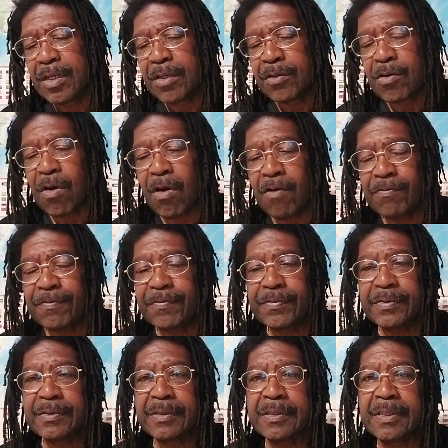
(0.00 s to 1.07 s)
golf
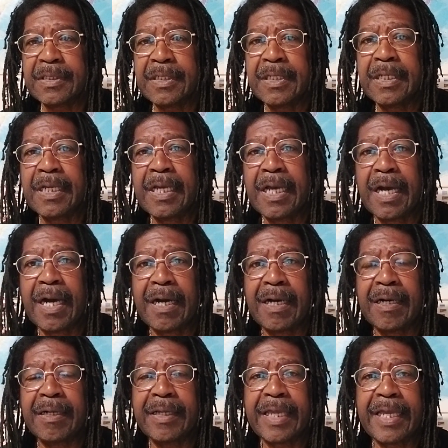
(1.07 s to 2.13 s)

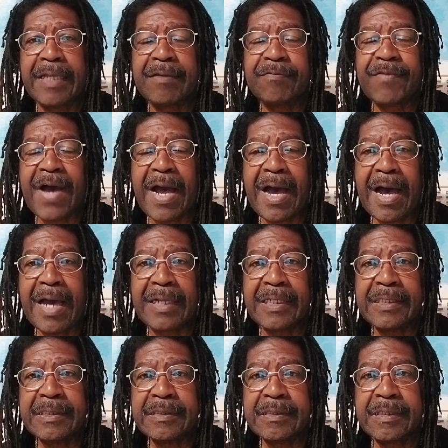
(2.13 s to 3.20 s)
in
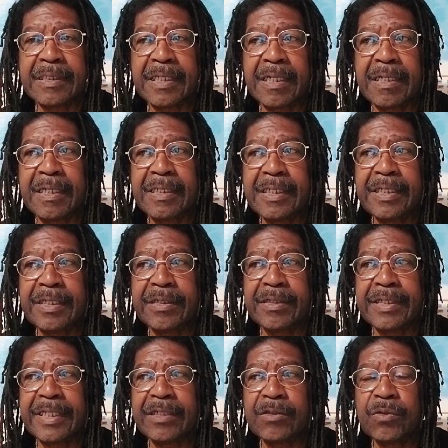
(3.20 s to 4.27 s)
Valhalla here
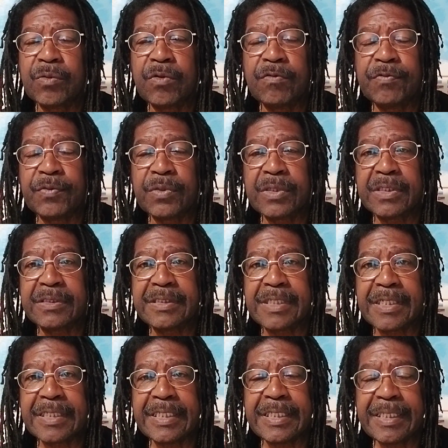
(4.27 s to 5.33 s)
in Louisville,
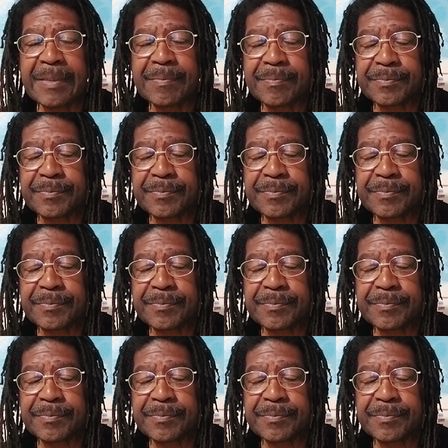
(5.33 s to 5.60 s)
Kentucky.